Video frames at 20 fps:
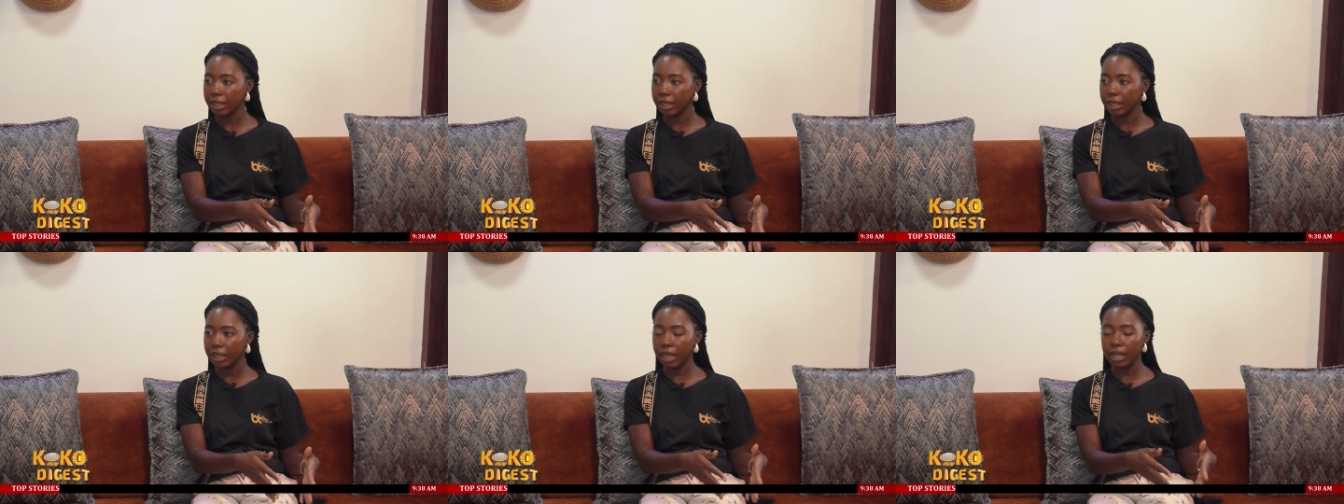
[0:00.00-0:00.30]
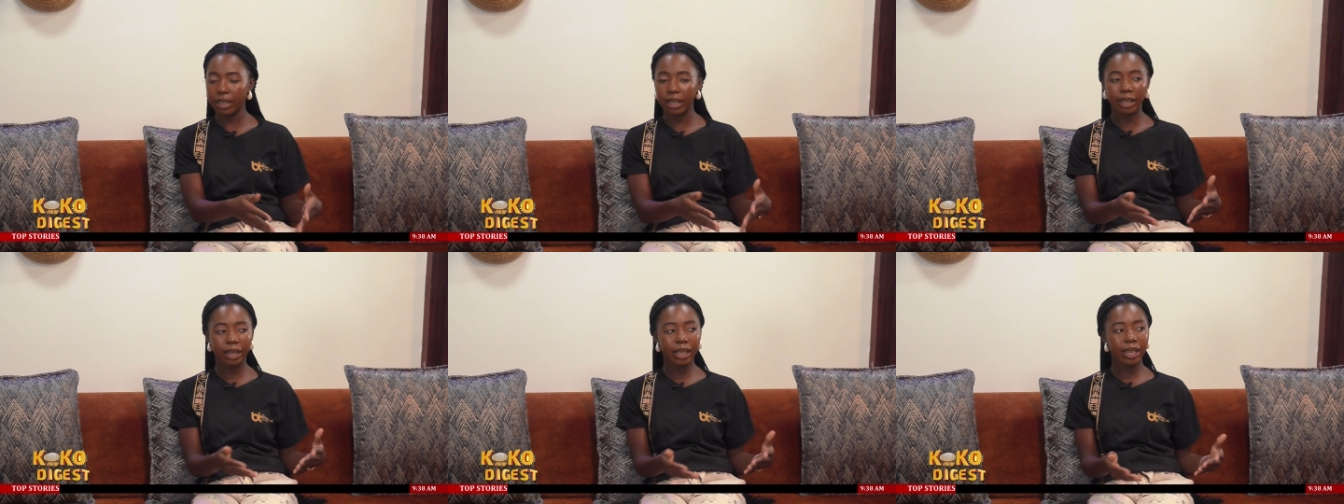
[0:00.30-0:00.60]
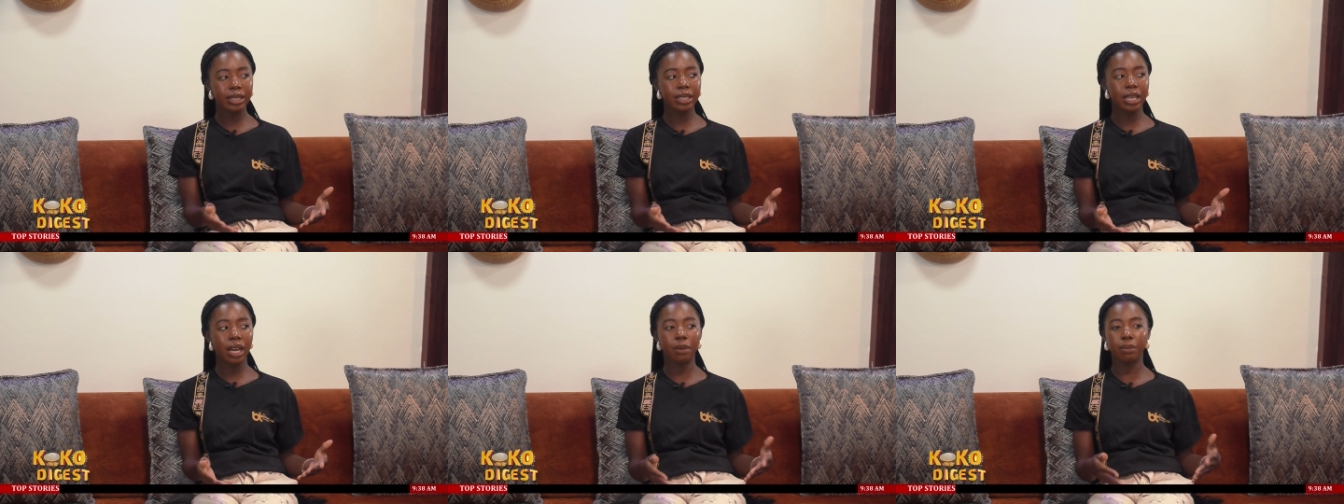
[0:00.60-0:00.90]
Ah, and their
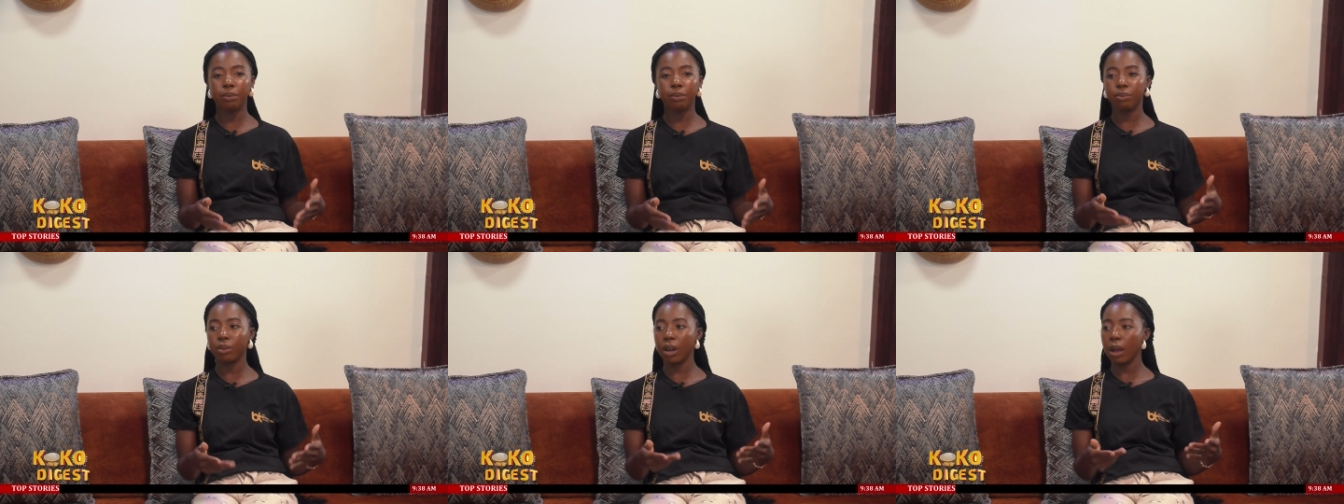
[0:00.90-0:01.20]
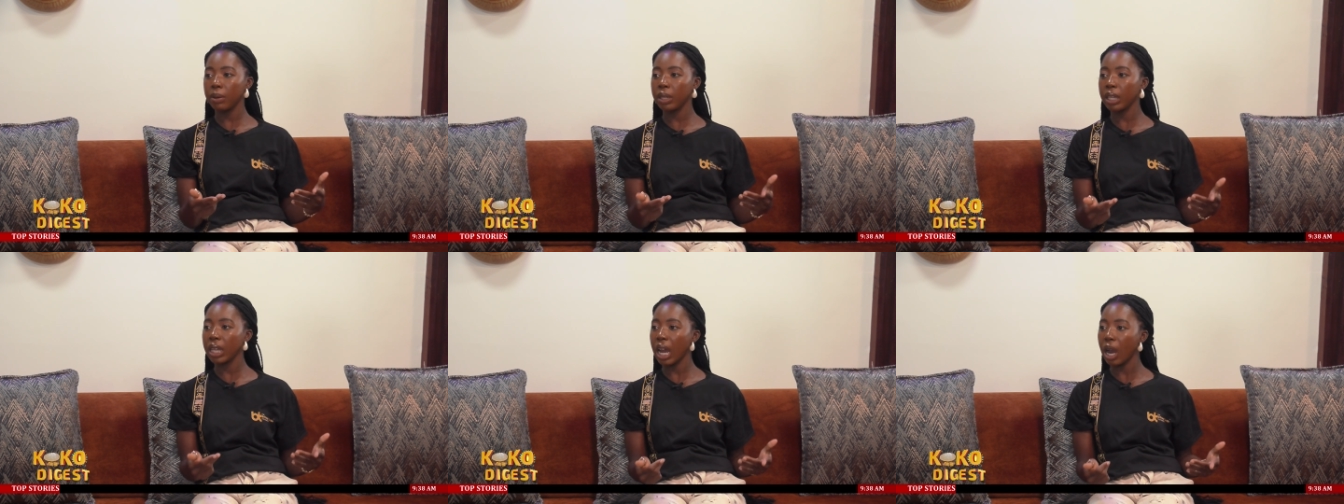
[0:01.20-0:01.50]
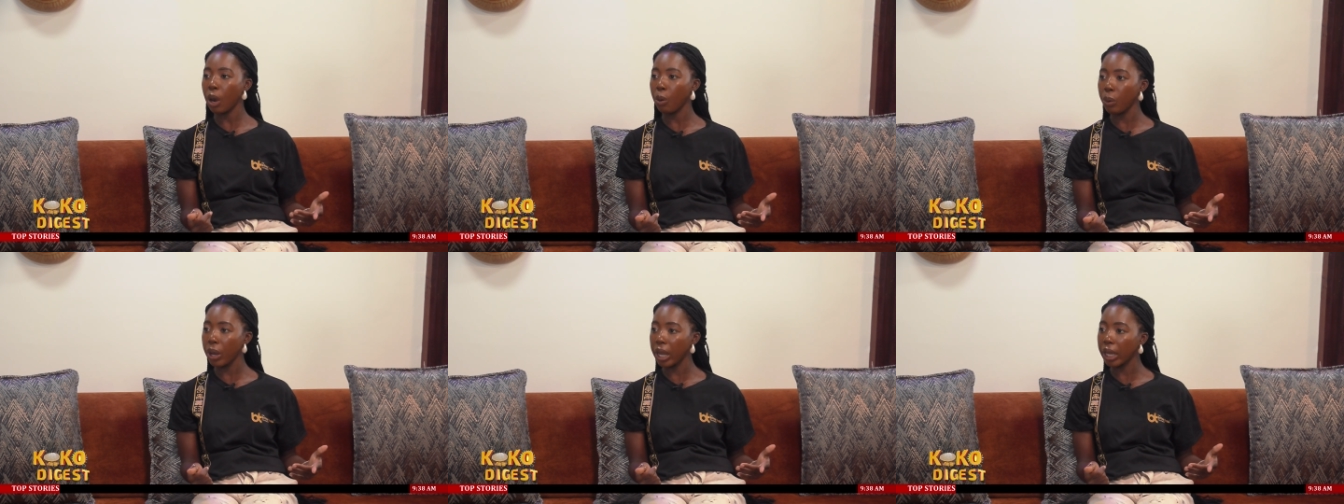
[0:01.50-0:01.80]
kids are probably
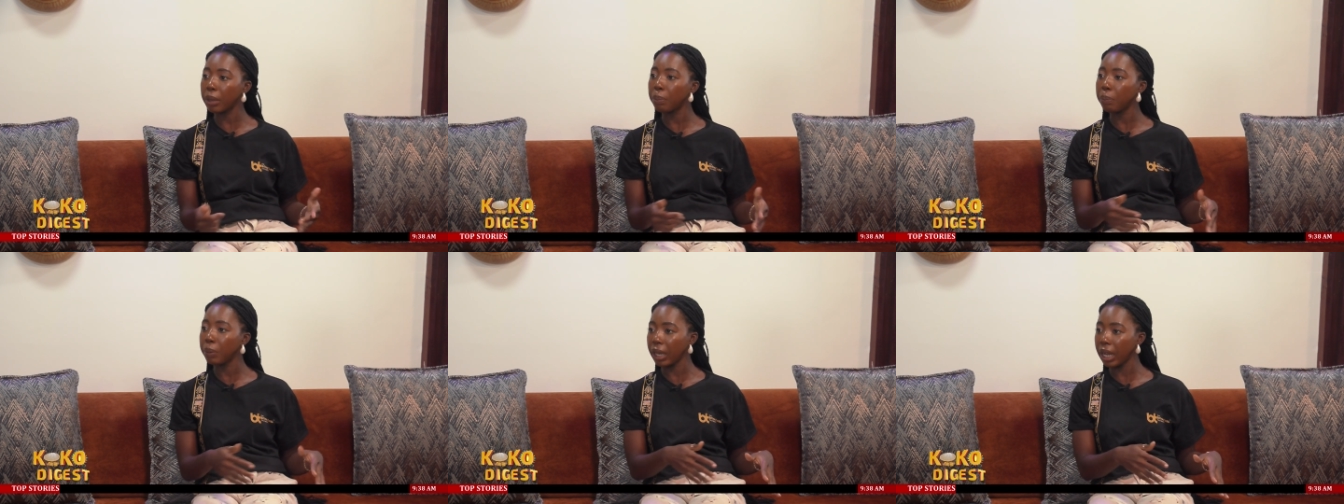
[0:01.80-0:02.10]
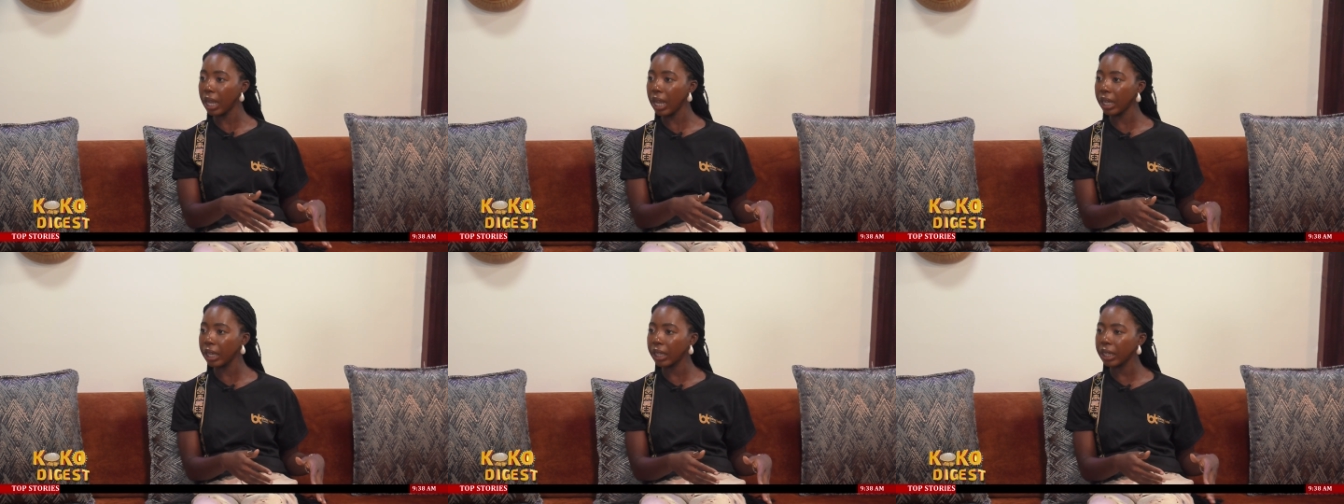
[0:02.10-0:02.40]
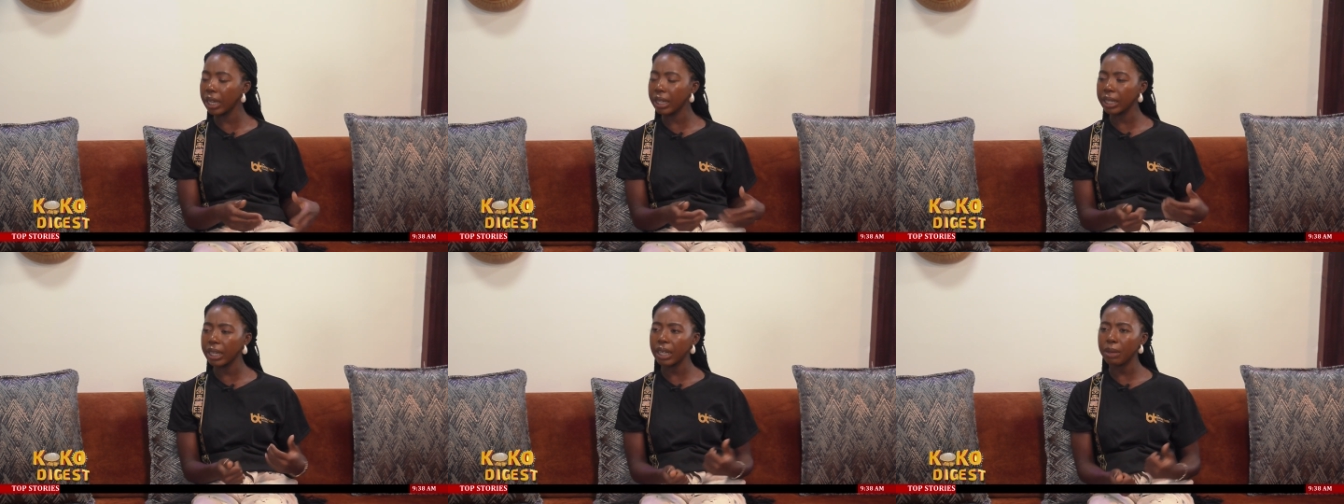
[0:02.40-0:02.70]
playing, awake yeah. playing.
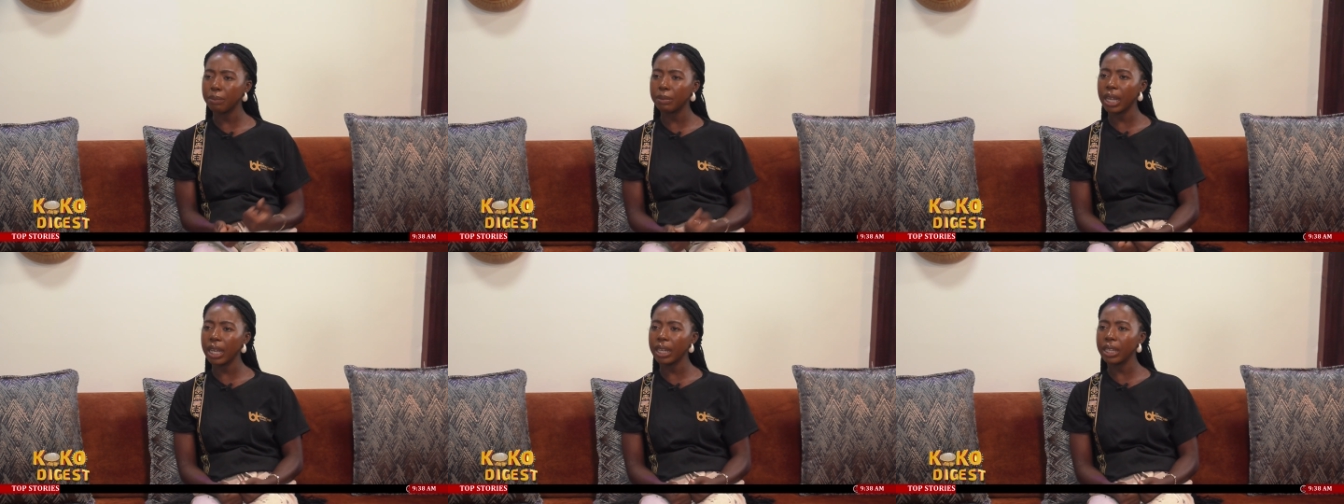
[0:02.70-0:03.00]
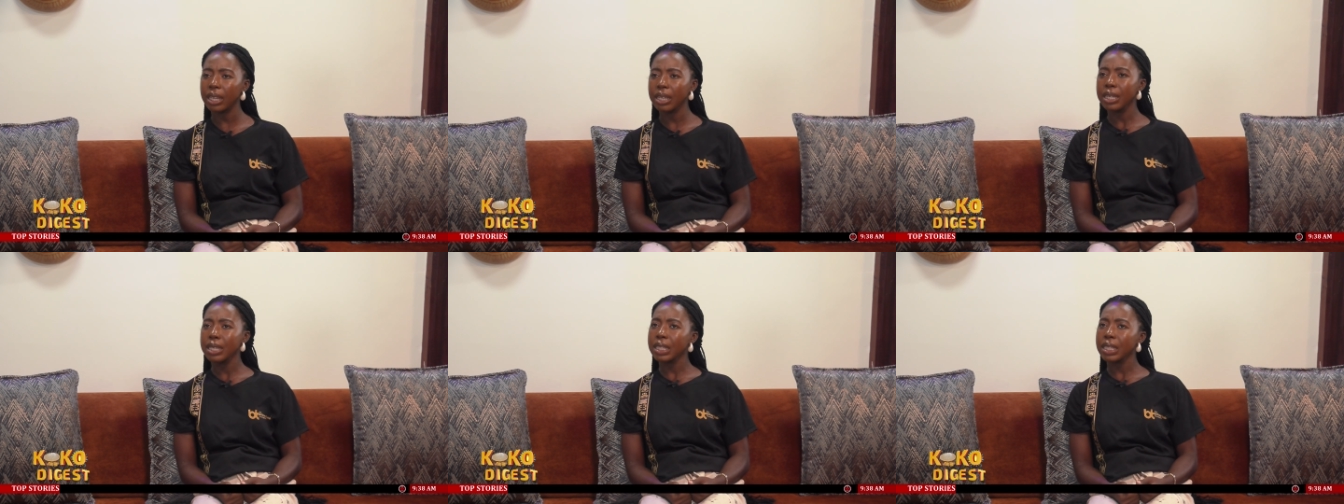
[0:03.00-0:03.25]
And then I'm like,